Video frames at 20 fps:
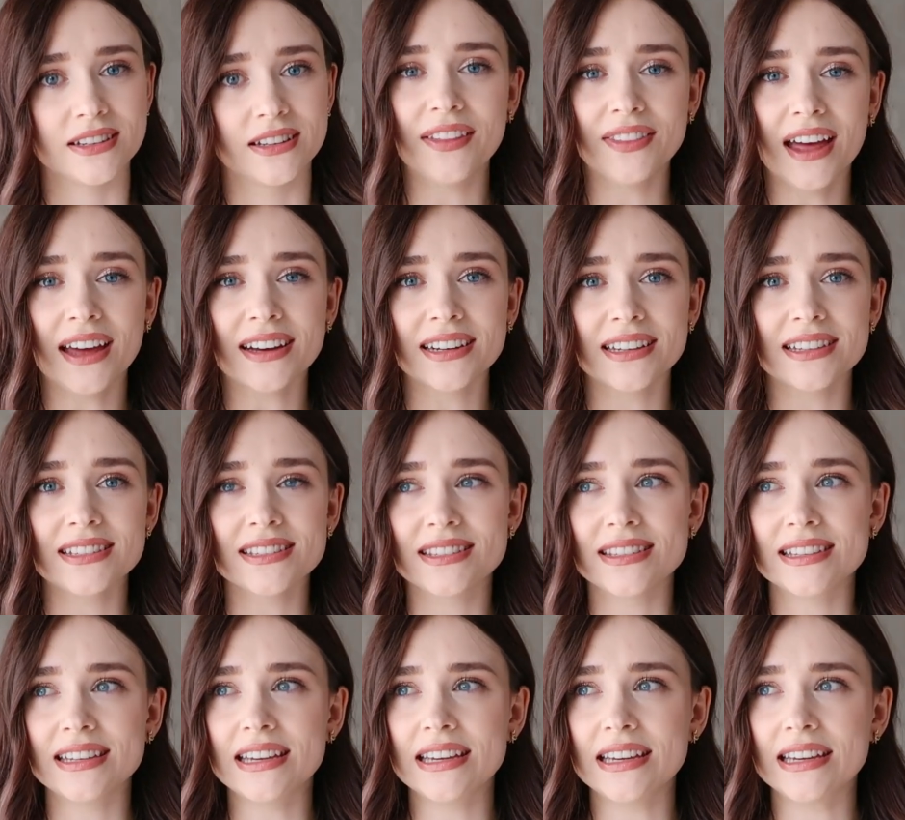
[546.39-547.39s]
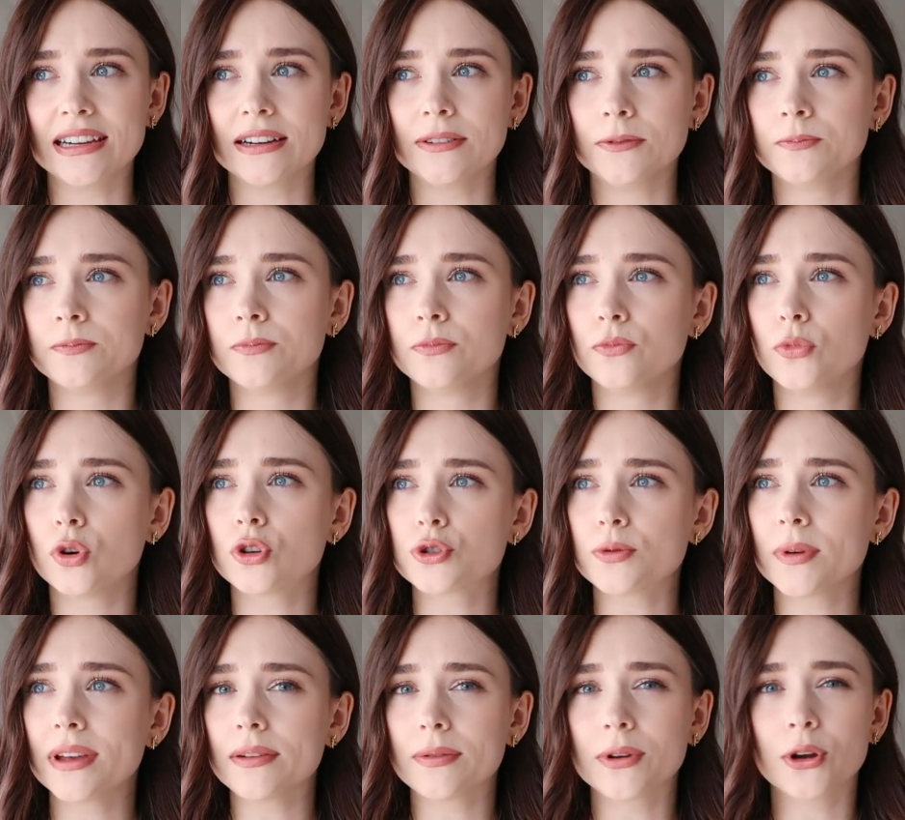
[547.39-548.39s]
And that is the, what do
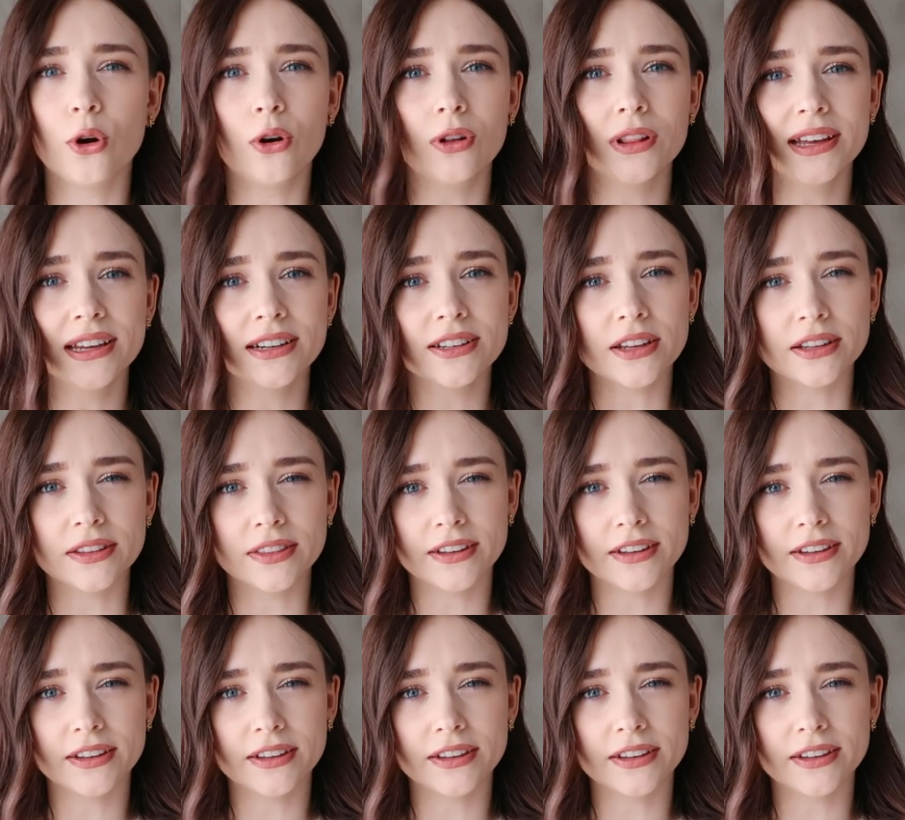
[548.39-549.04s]
we even call it?